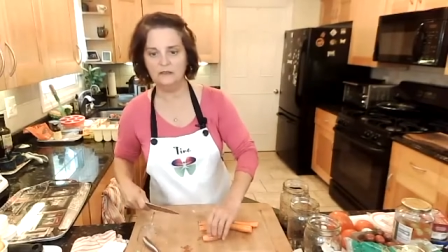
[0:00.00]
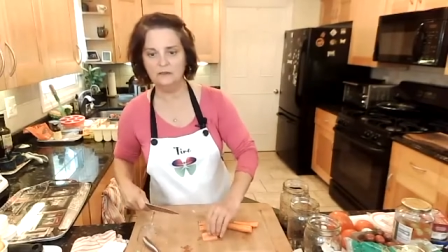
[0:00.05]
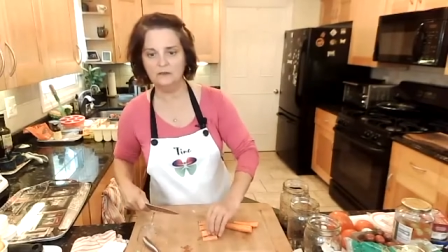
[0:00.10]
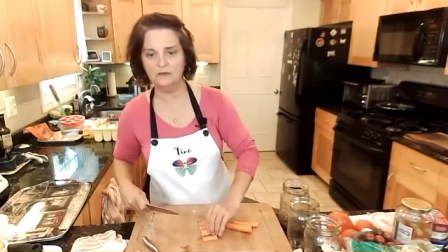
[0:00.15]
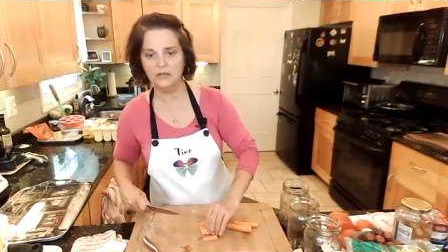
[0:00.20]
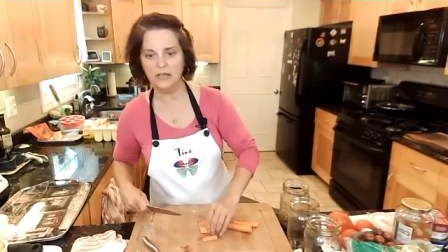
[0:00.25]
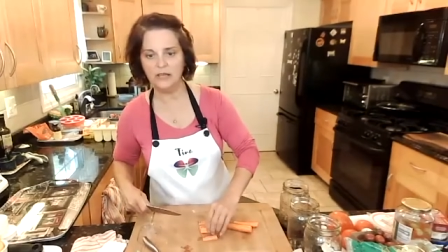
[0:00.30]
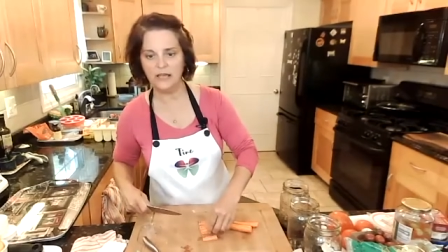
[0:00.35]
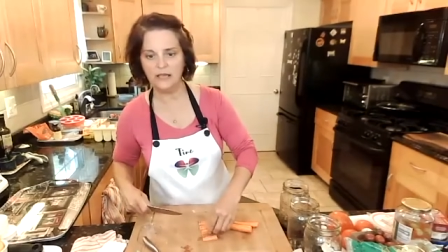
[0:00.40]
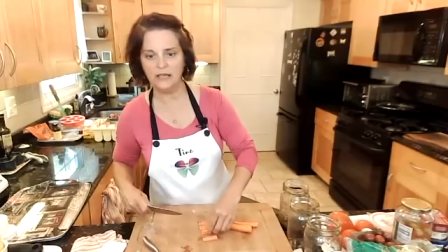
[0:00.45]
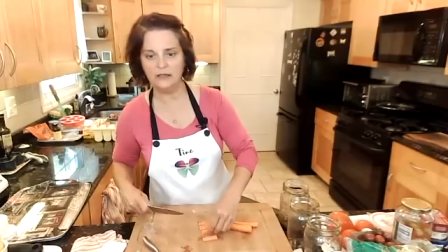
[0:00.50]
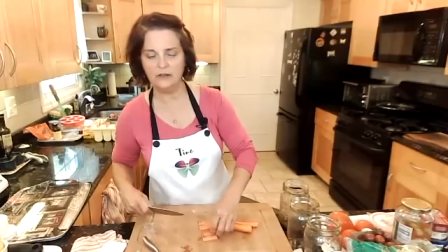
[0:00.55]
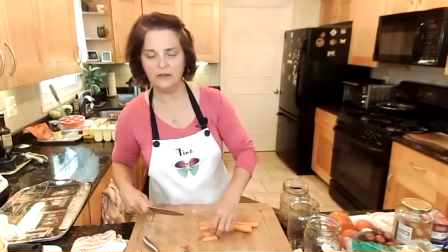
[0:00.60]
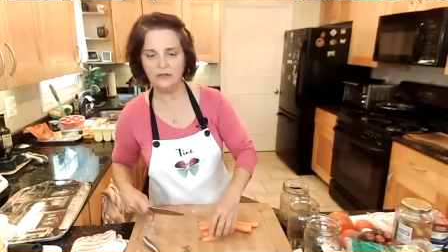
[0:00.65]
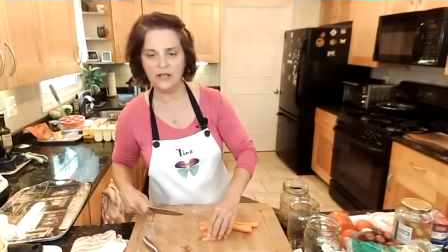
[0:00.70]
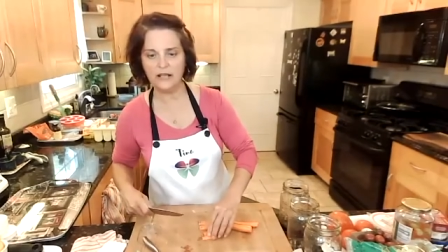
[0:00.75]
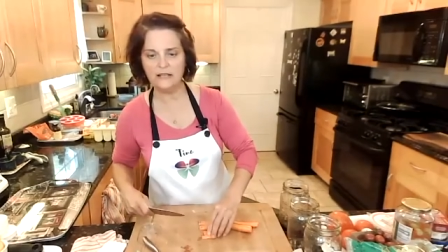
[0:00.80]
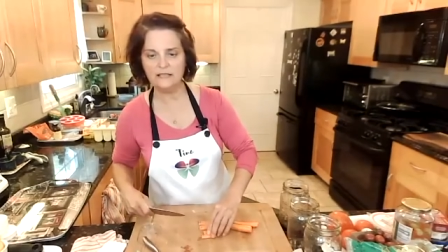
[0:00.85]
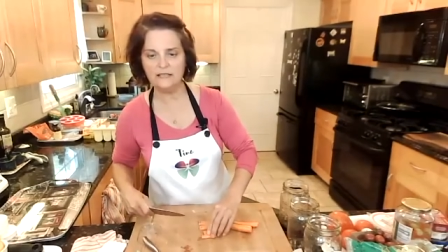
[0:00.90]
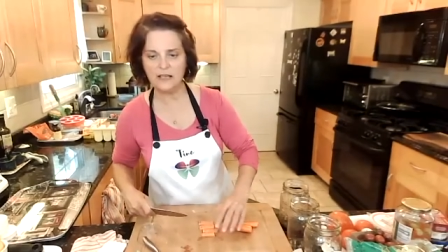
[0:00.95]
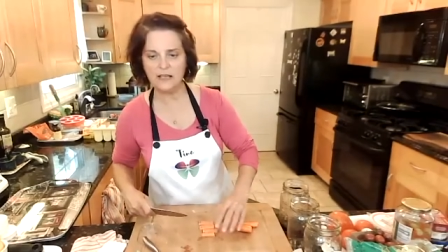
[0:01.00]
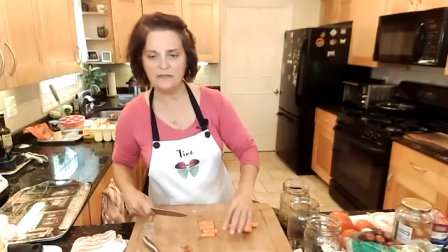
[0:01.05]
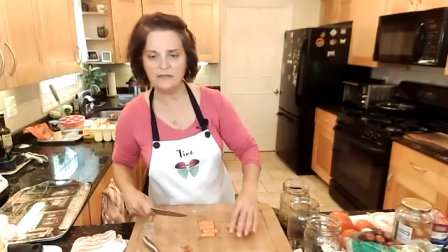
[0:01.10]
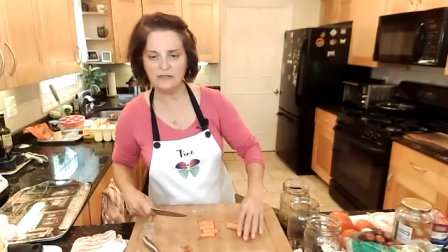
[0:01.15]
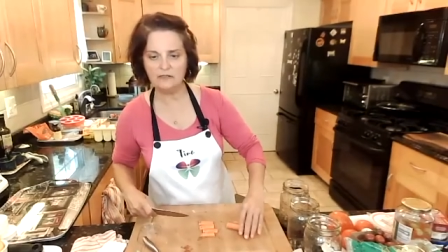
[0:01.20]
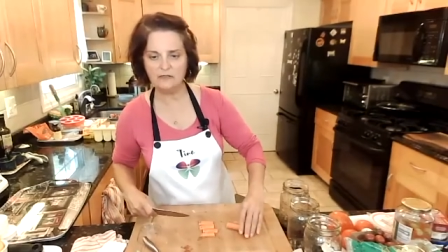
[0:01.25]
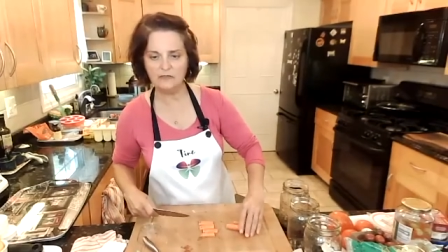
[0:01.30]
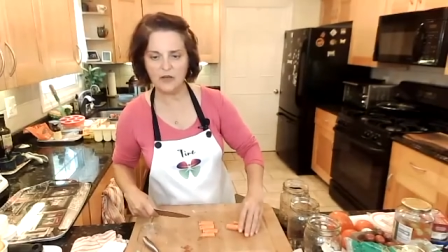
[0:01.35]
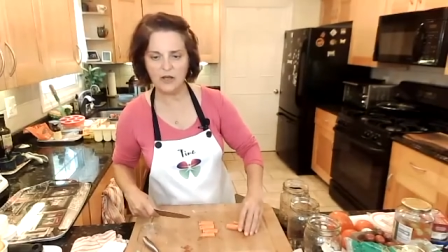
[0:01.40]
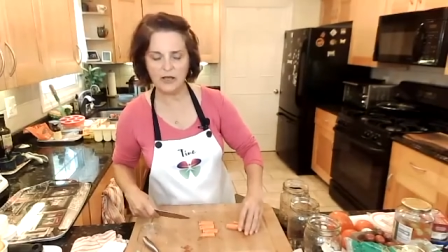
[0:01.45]
Okay, are you guys
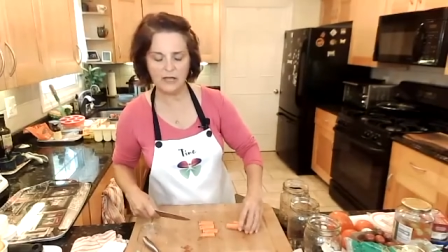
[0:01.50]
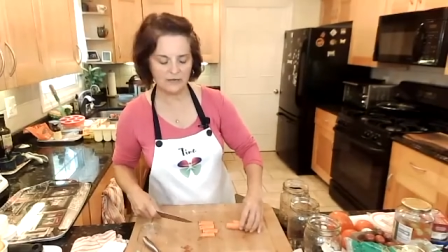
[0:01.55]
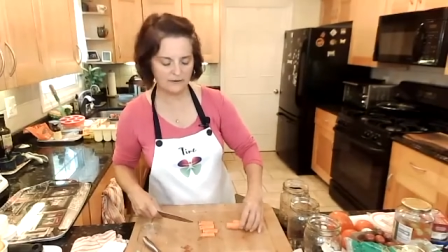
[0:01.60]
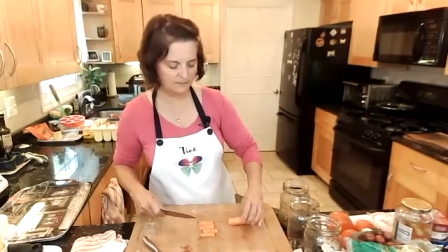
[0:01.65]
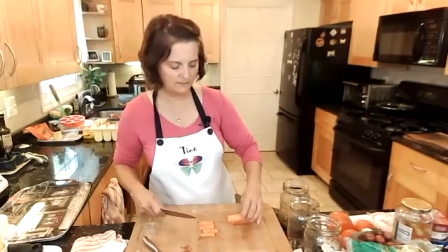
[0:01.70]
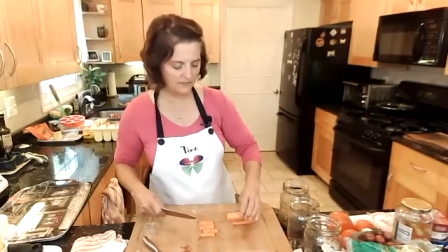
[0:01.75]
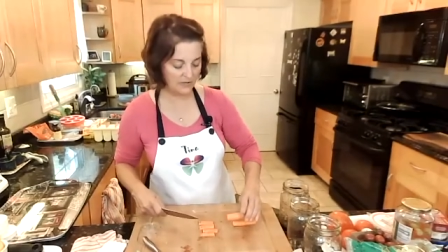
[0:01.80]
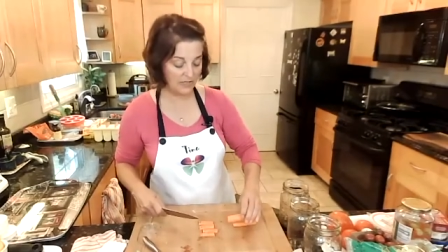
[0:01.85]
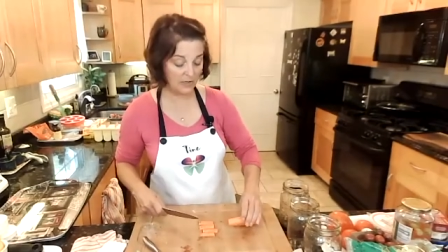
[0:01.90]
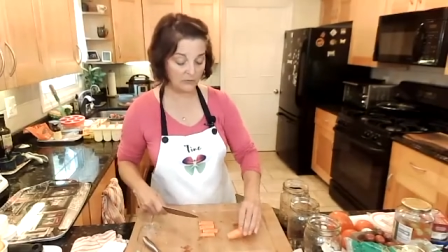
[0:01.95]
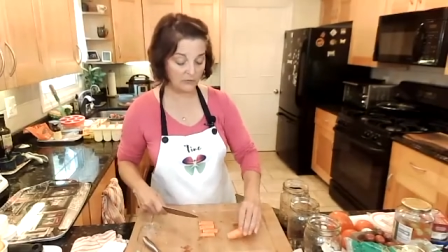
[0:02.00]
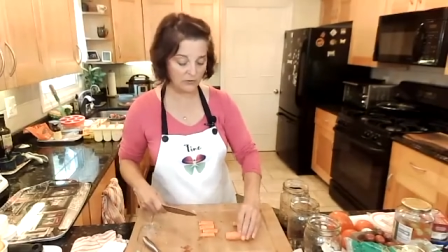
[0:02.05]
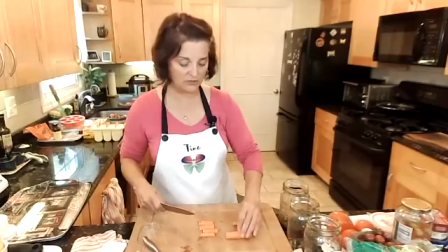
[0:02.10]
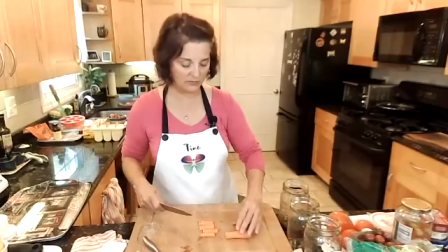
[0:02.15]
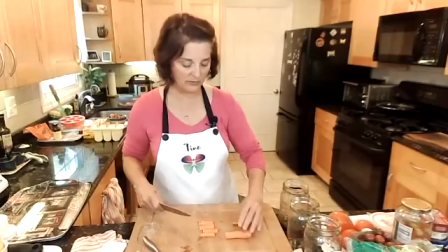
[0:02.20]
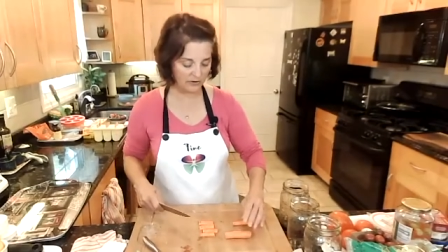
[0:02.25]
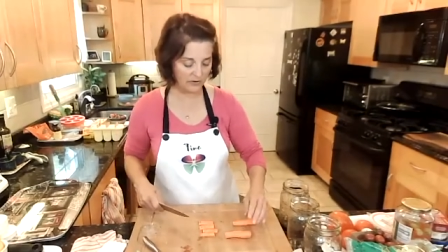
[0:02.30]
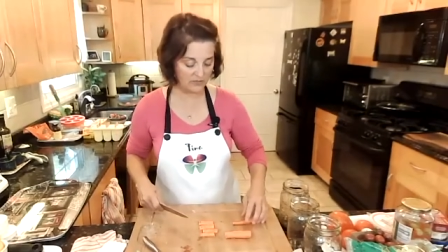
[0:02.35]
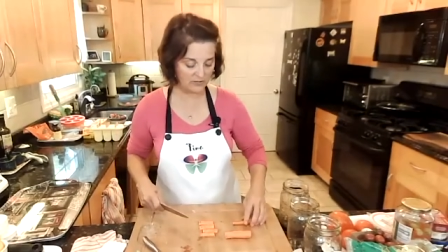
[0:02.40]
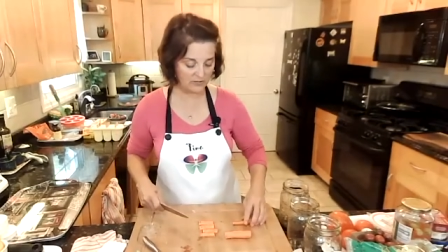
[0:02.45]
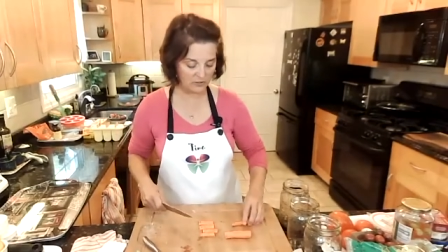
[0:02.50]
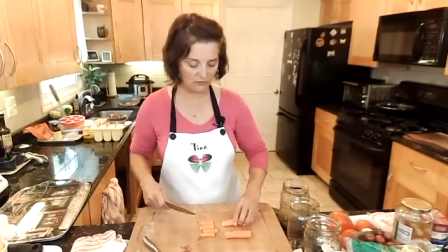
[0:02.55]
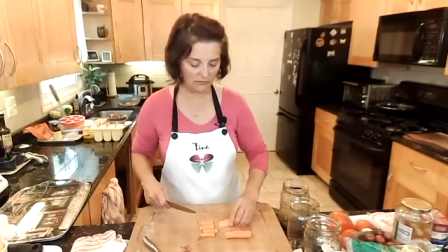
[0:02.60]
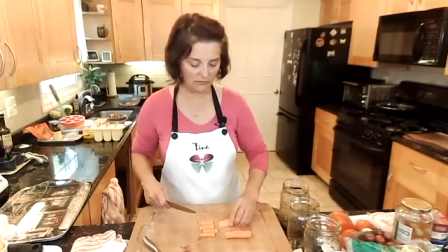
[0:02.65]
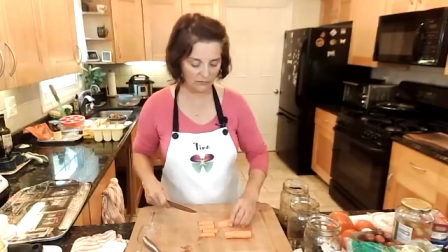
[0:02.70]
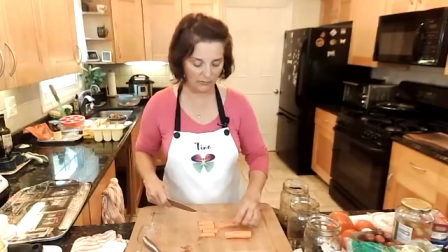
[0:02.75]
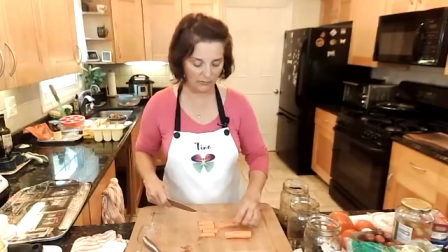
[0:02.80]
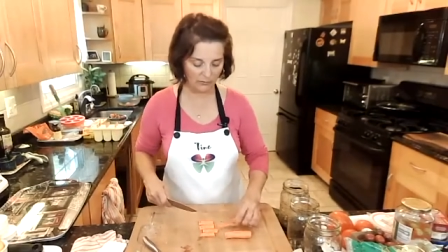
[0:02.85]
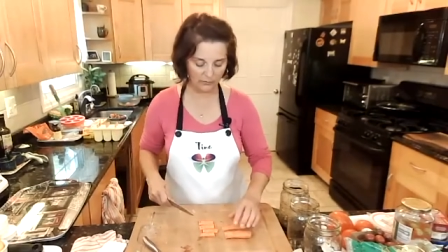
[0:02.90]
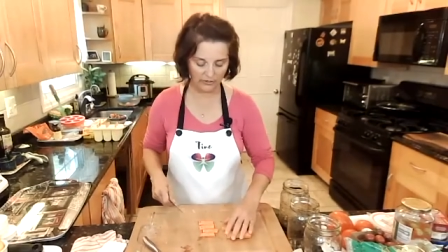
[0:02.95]
having fun? Yeah, rosemary is good
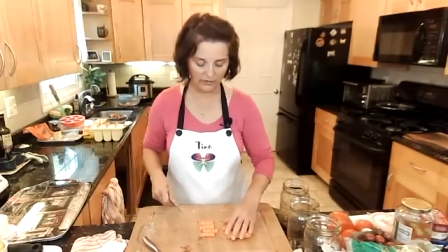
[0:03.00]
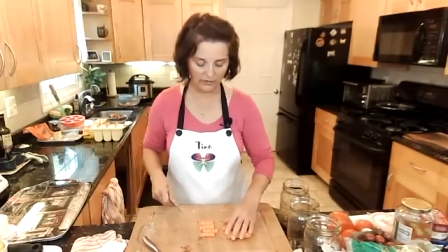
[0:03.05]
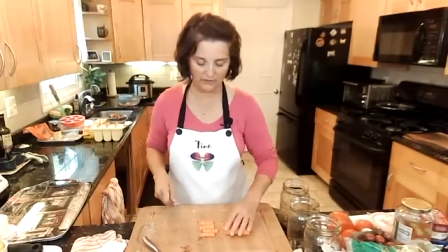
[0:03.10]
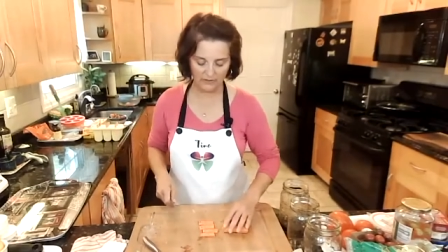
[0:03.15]
for memory.